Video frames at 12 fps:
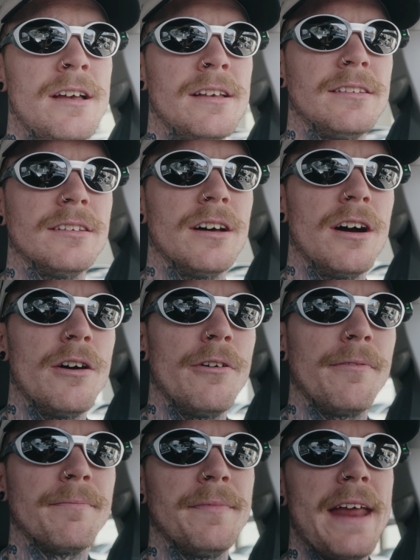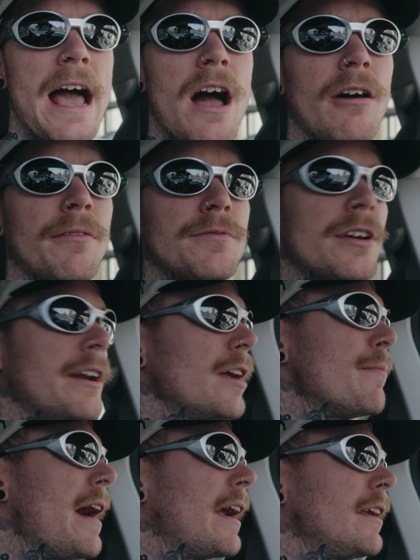So now I'm trying to
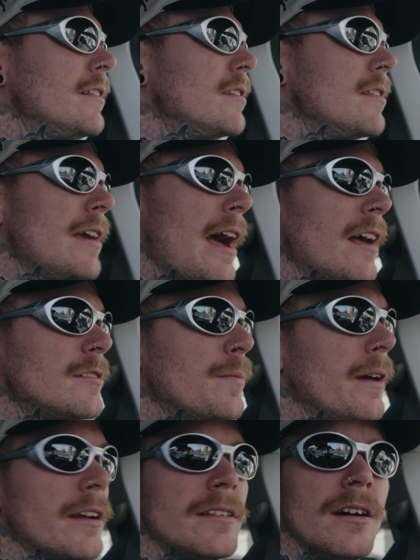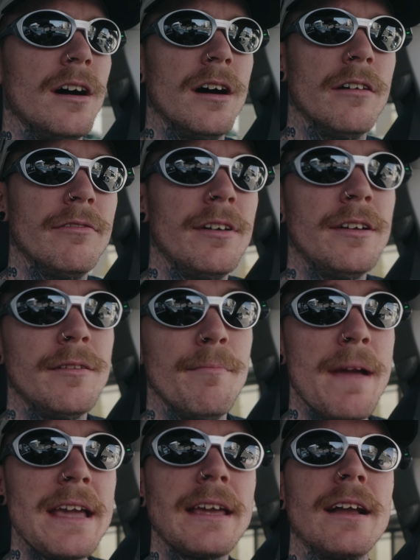get back into the aspect of
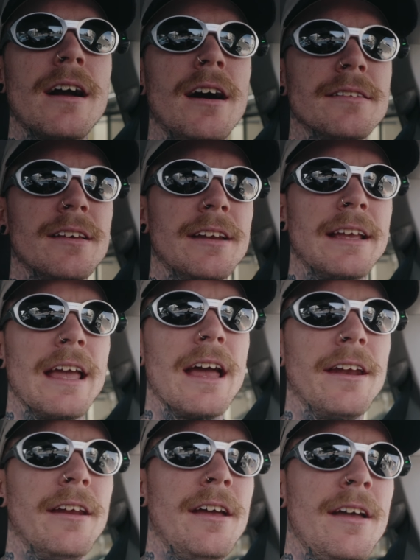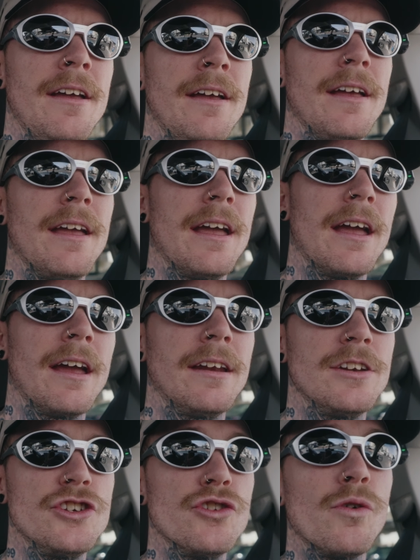making content again and
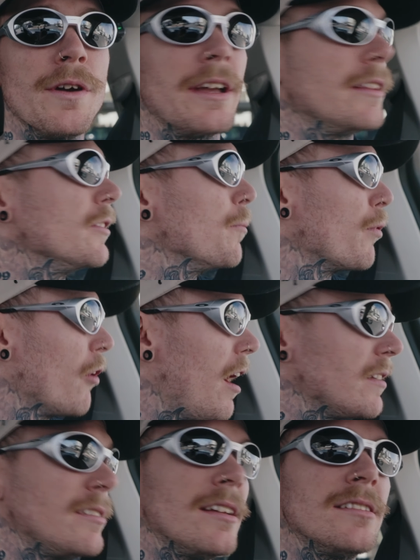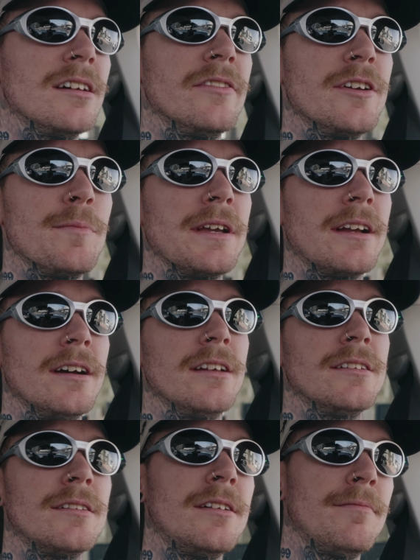enjoying the process of it
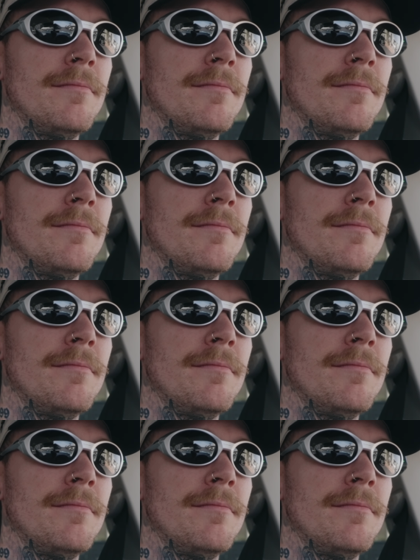because